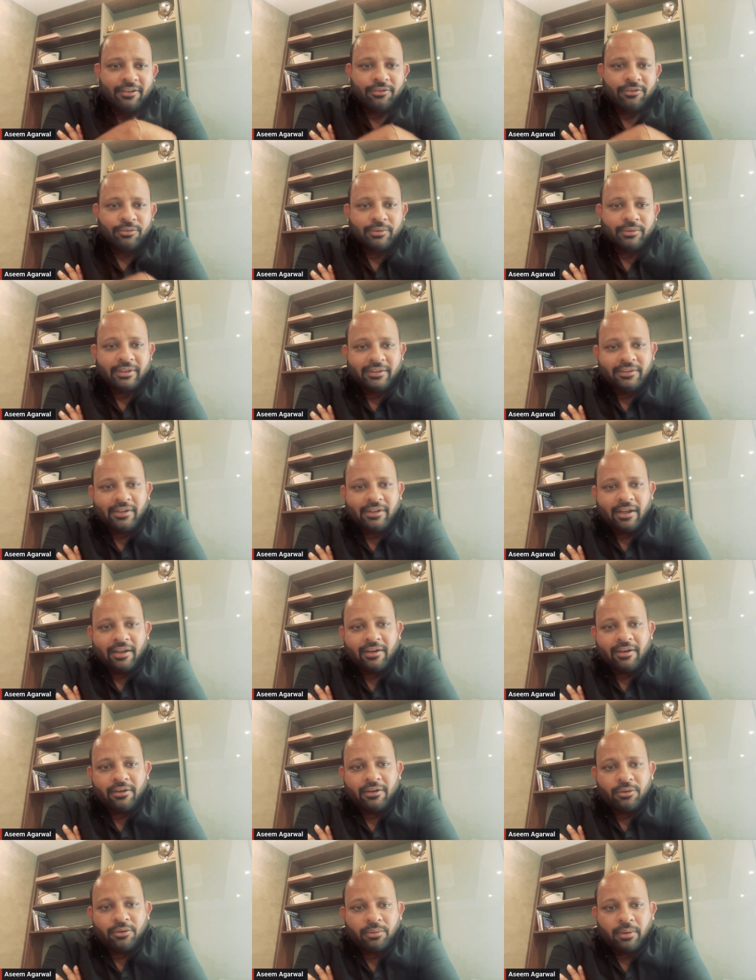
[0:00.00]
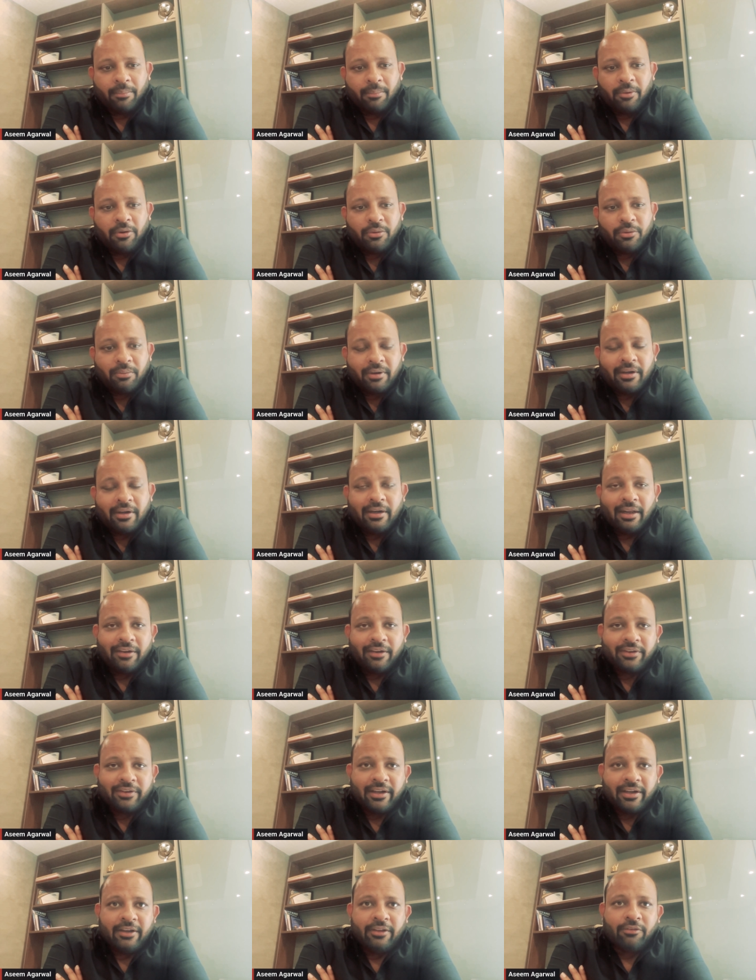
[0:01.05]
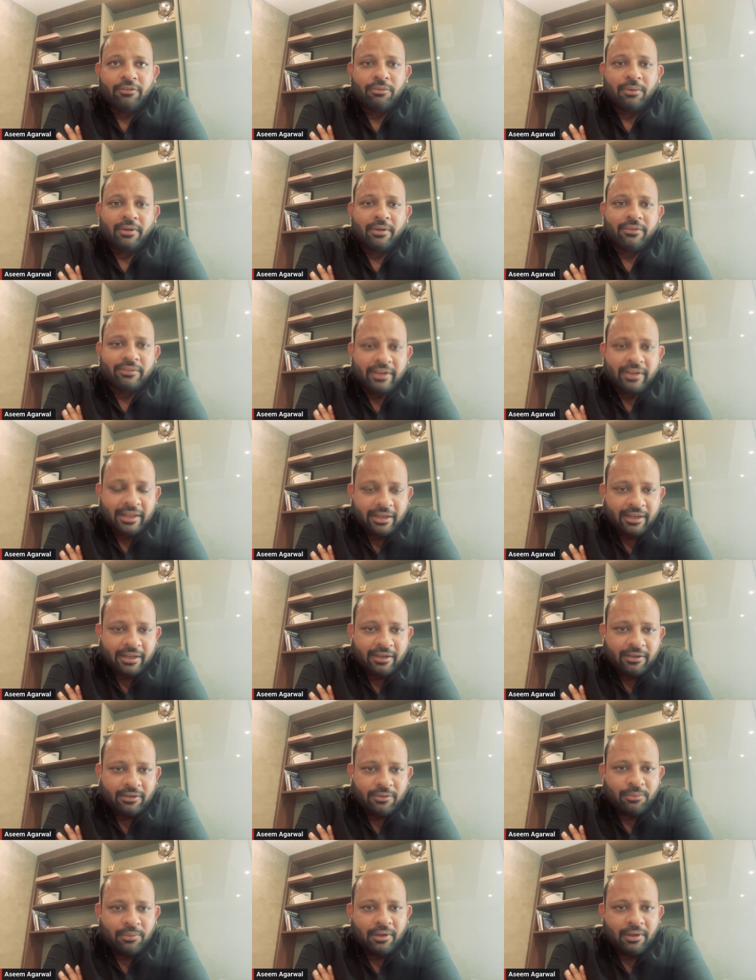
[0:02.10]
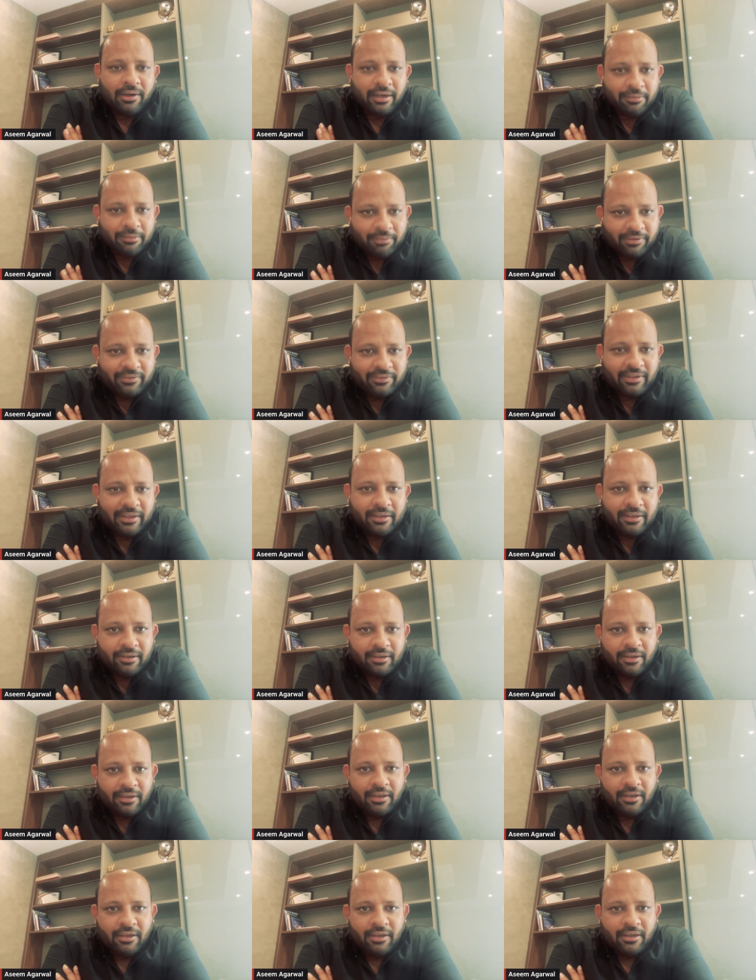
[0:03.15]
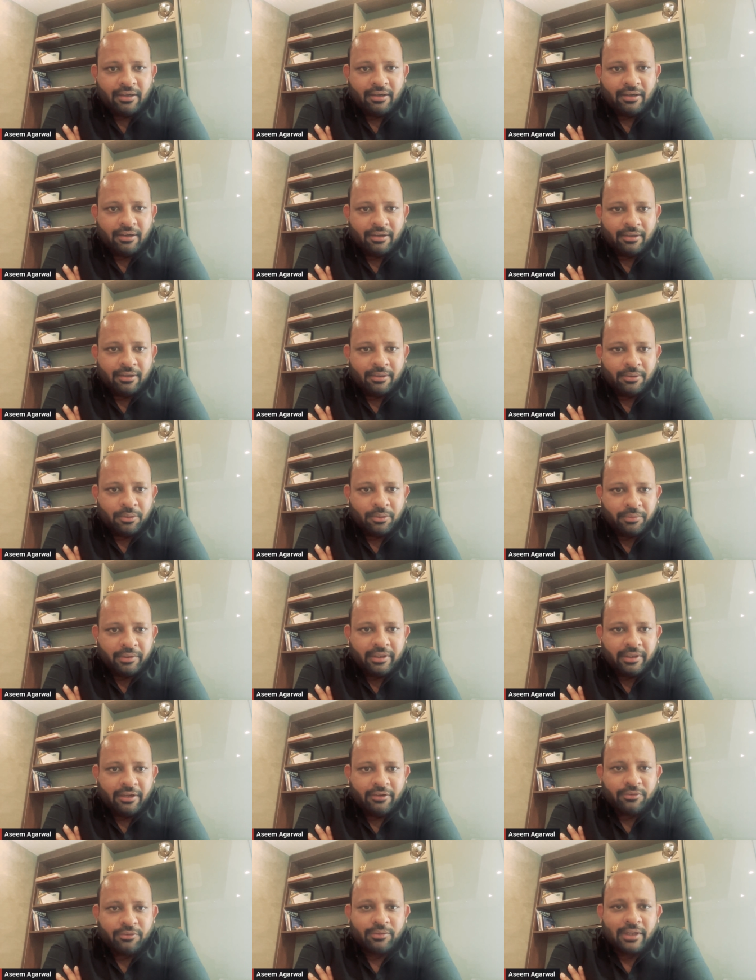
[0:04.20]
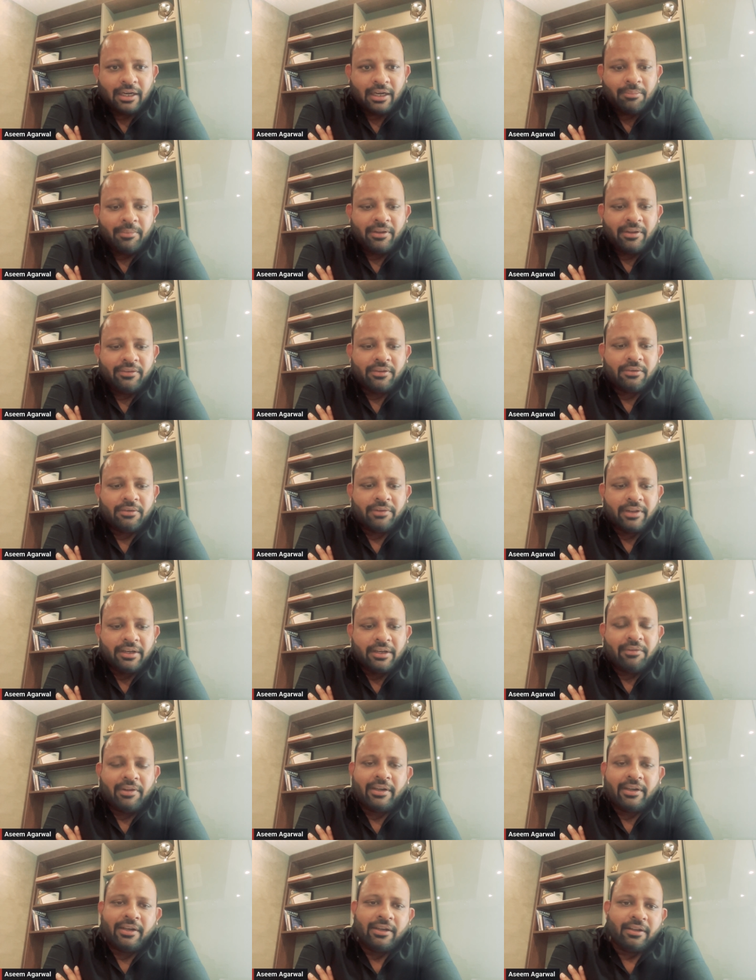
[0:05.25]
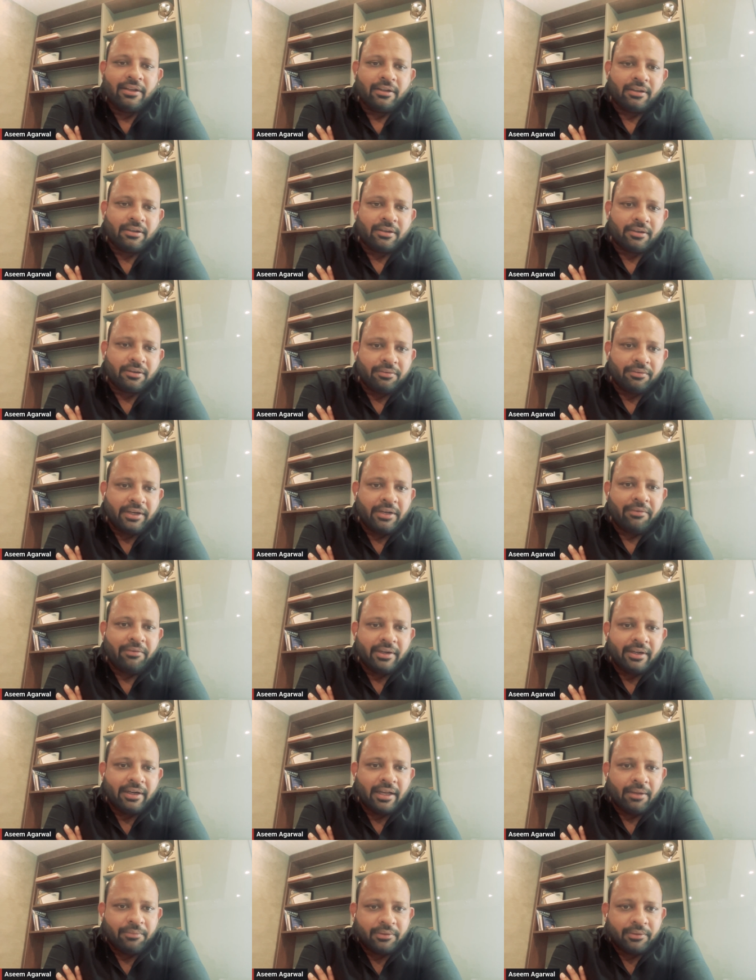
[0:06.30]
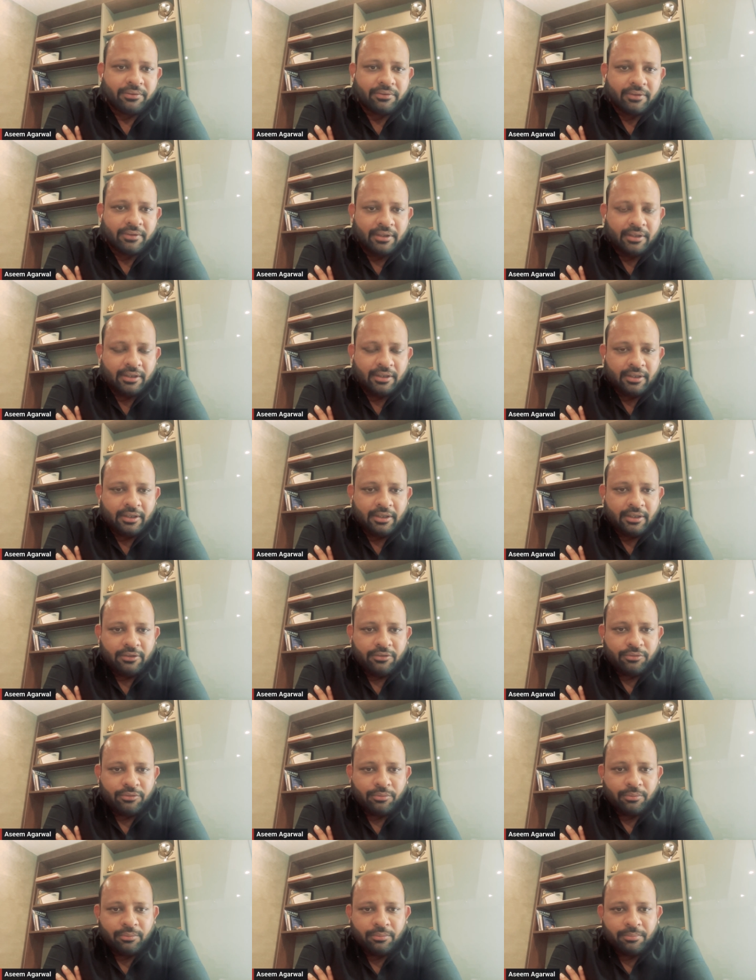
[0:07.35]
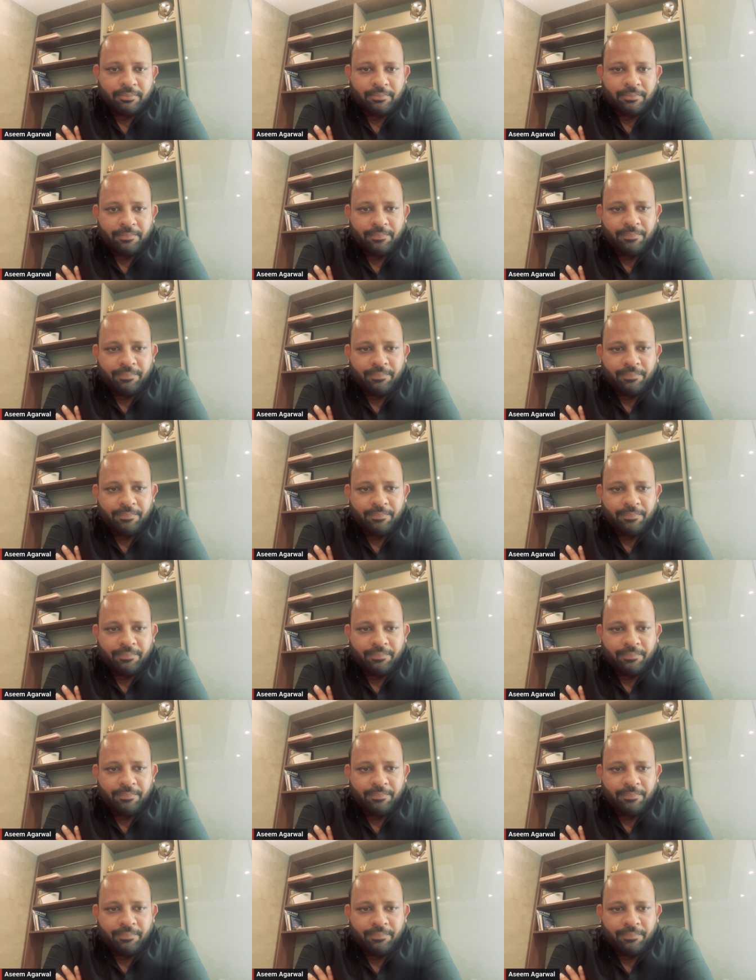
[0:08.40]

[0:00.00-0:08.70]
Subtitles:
So these are about 200 nationalities who are staying in or investing over there. So that makes it very, very, very, very diverse. So,